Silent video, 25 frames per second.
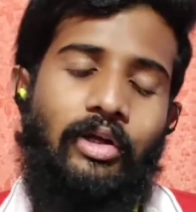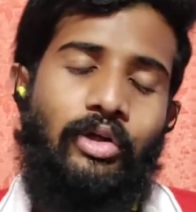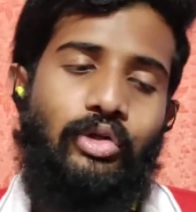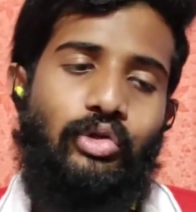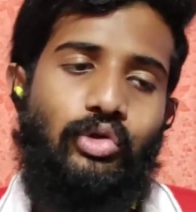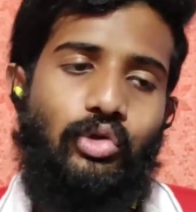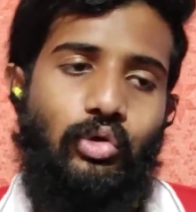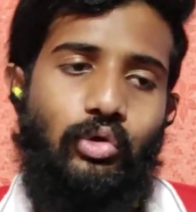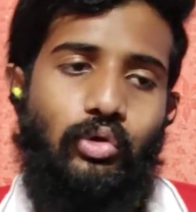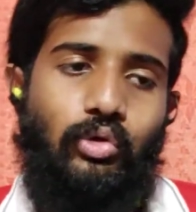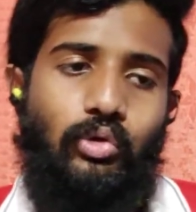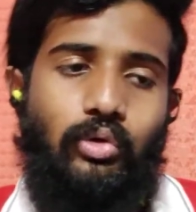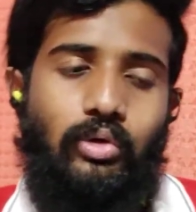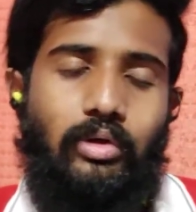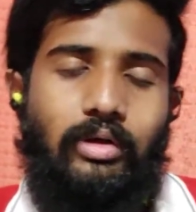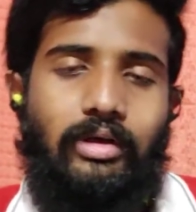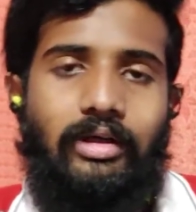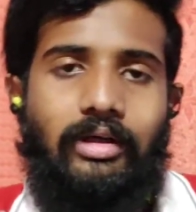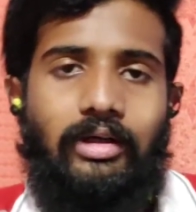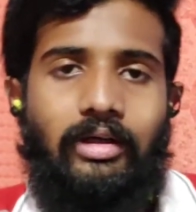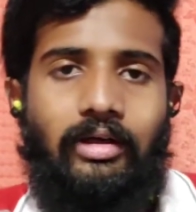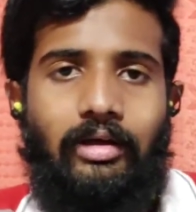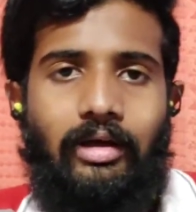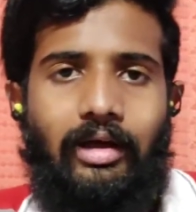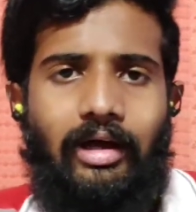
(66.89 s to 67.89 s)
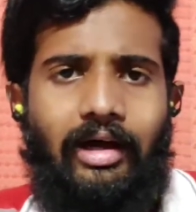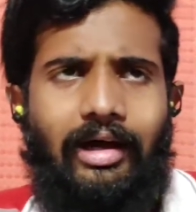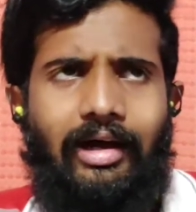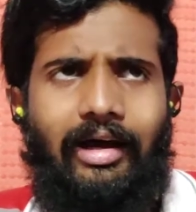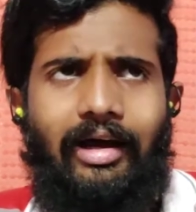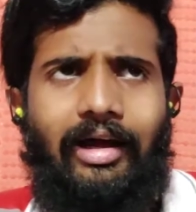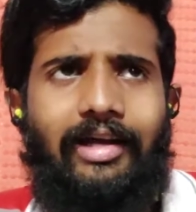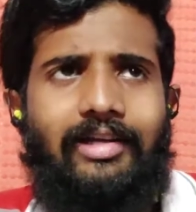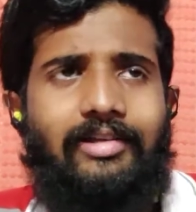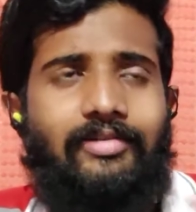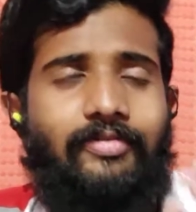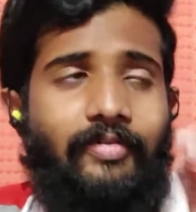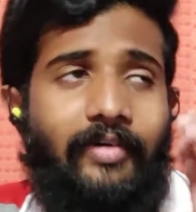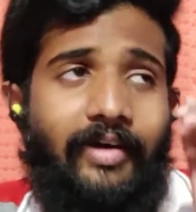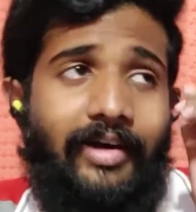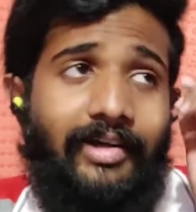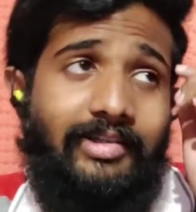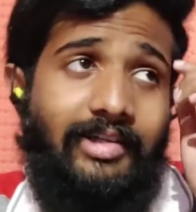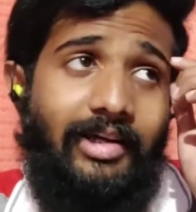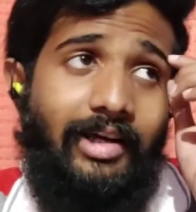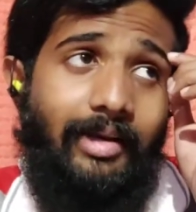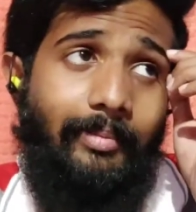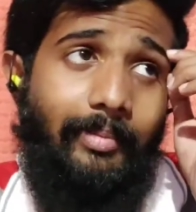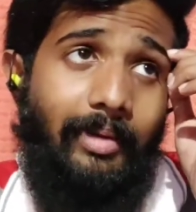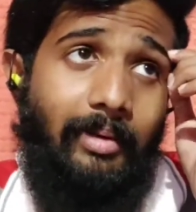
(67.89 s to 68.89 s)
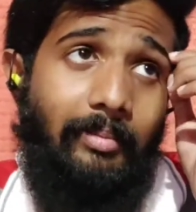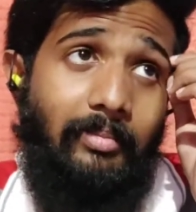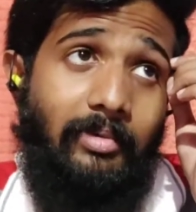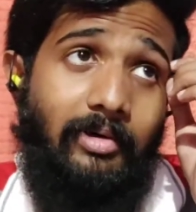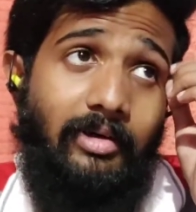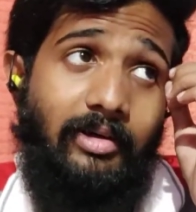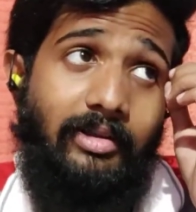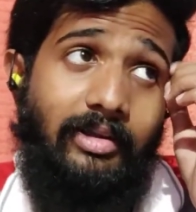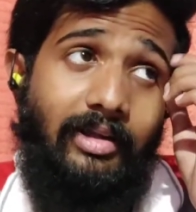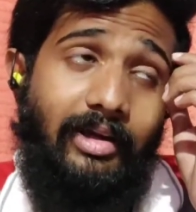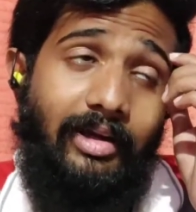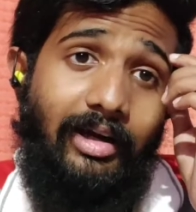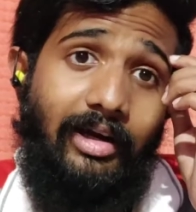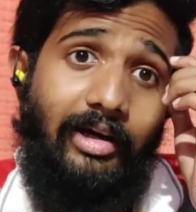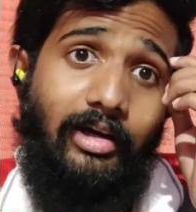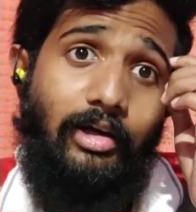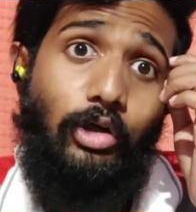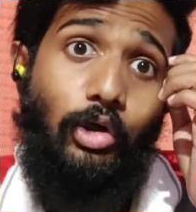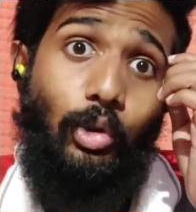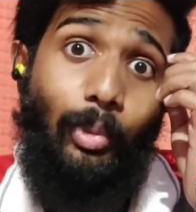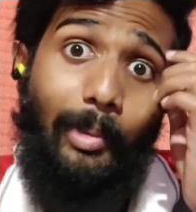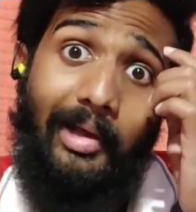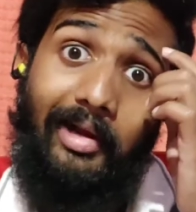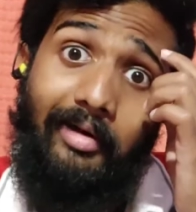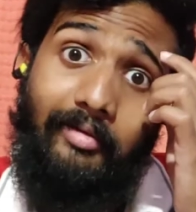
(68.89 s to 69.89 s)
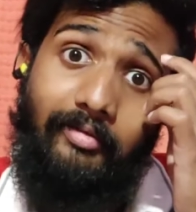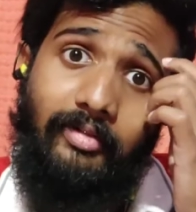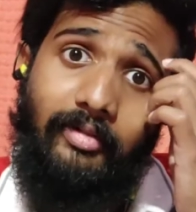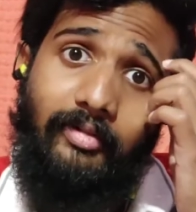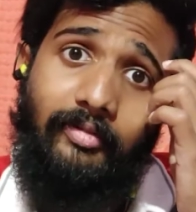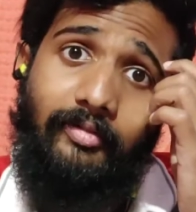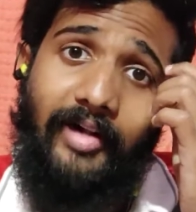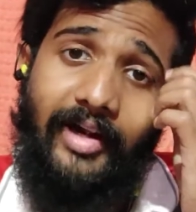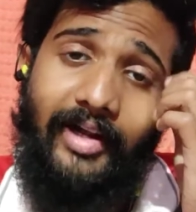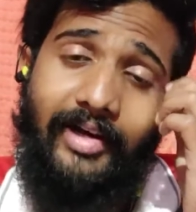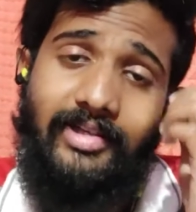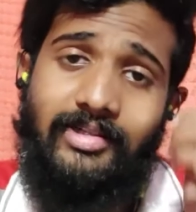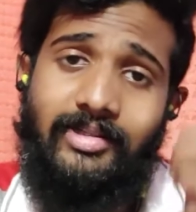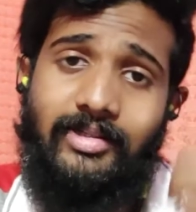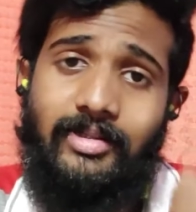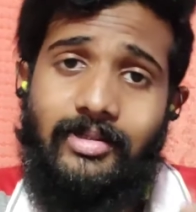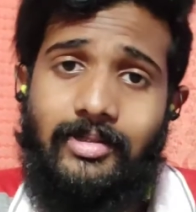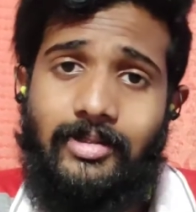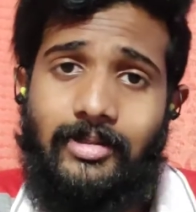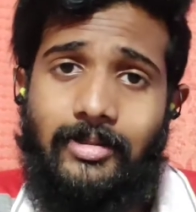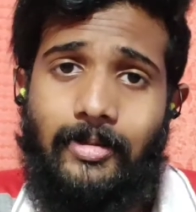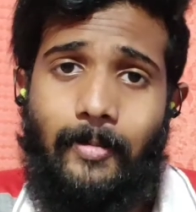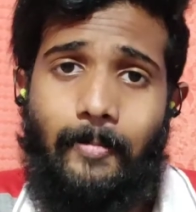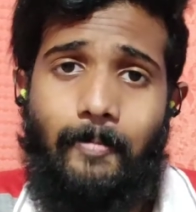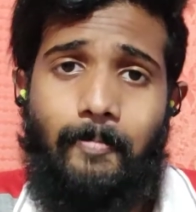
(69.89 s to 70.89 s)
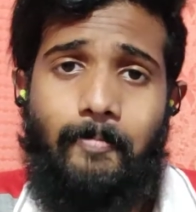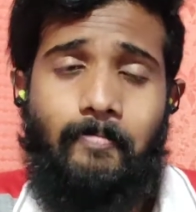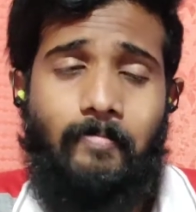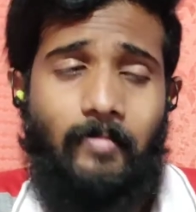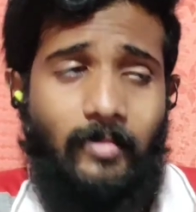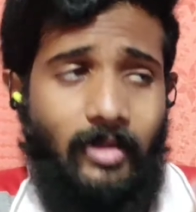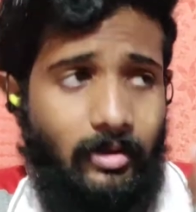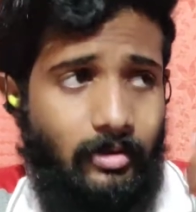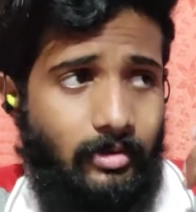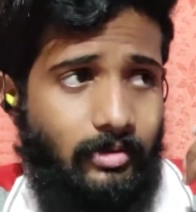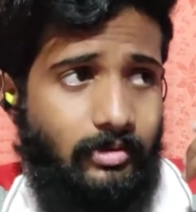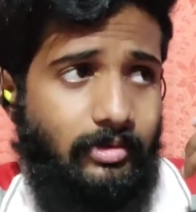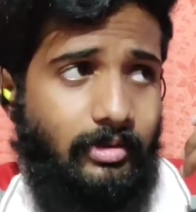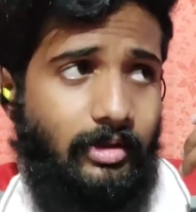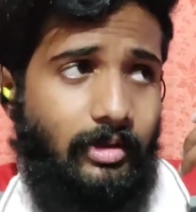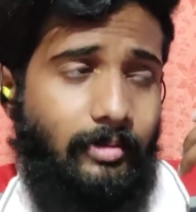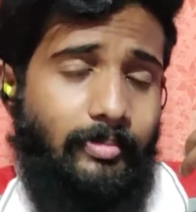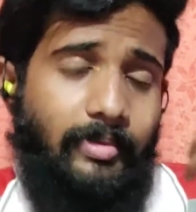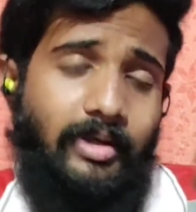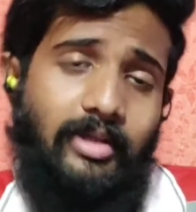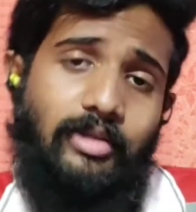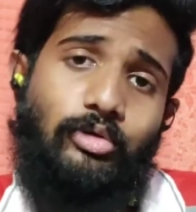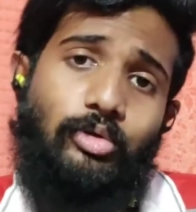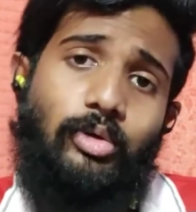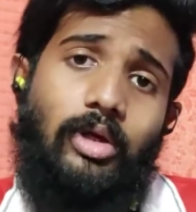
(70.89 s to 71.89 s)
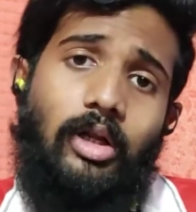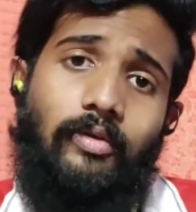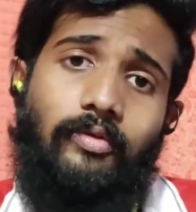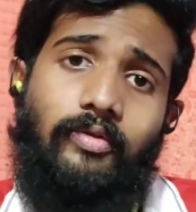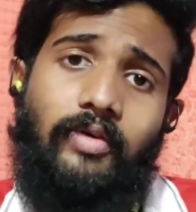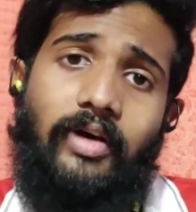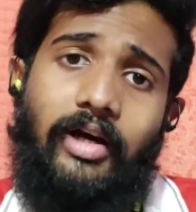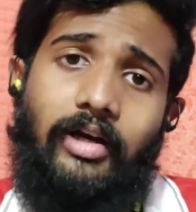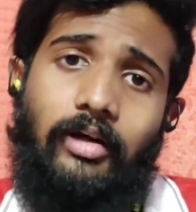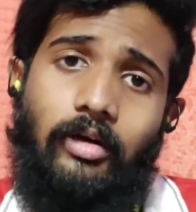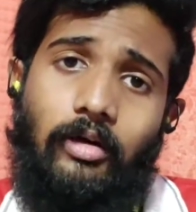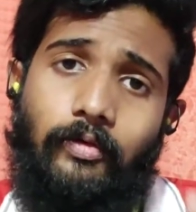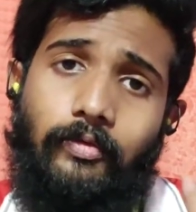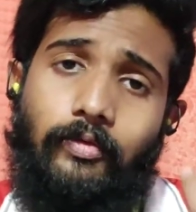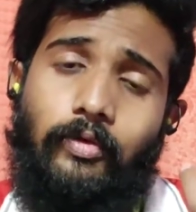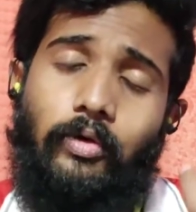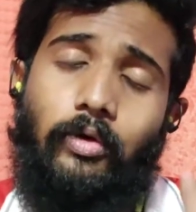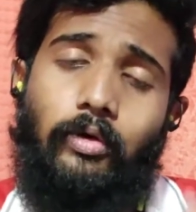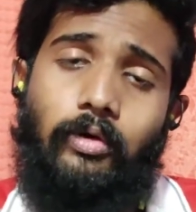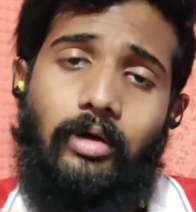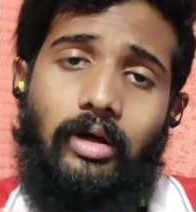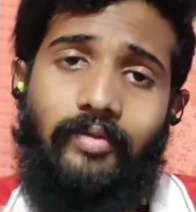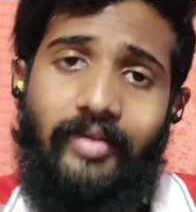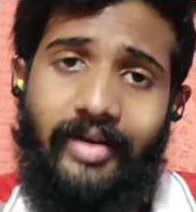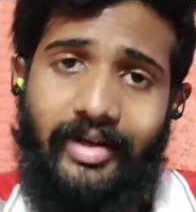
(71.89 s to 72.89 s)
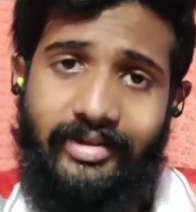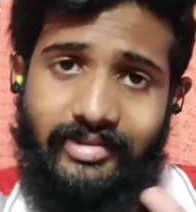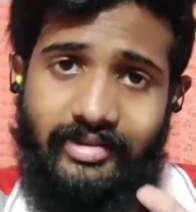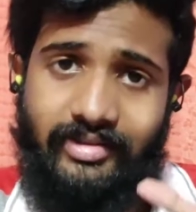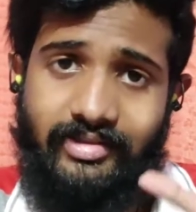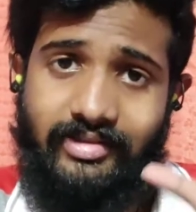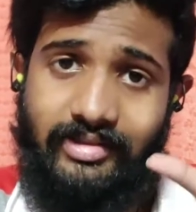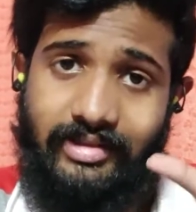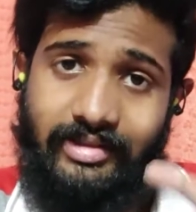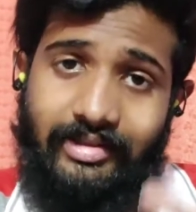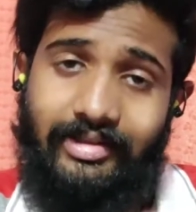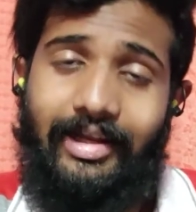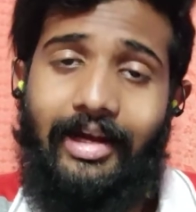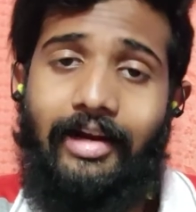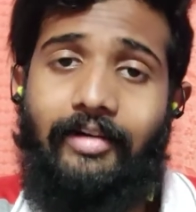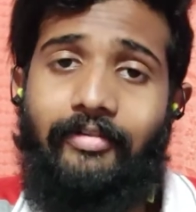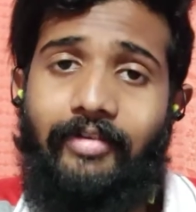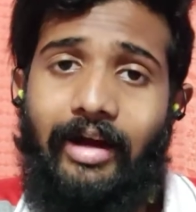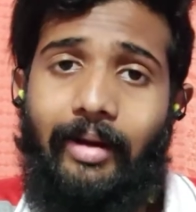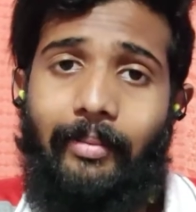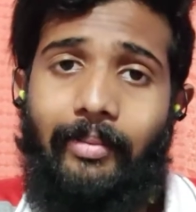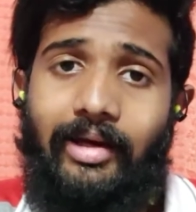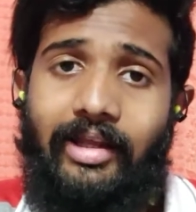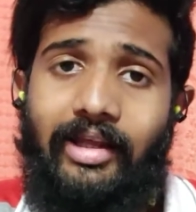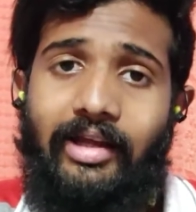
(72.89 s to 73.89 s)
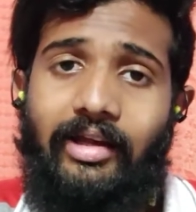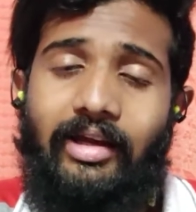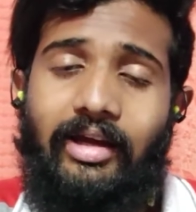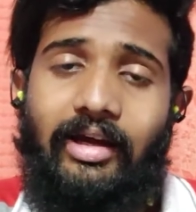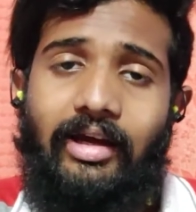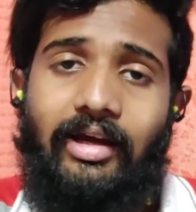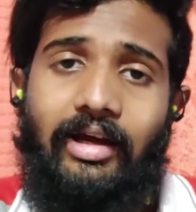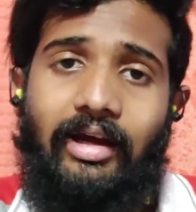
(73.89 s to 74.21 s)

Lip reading: So, as far as I remember, there are 12 viruses, that means 12 kind of coronaviruses in that family.